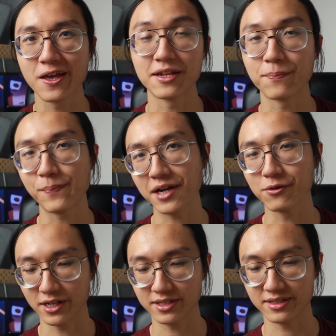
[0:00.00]
And the paid
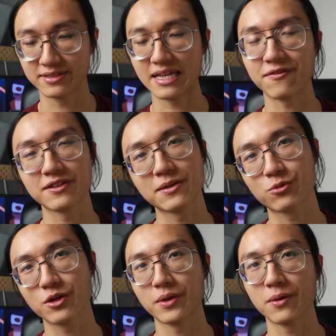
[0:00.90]
one is definitely
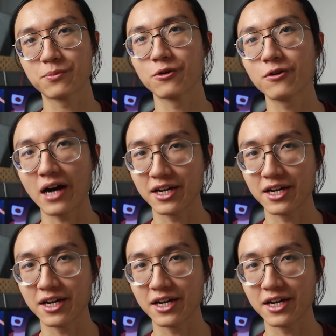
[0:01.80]
Premiere Pro.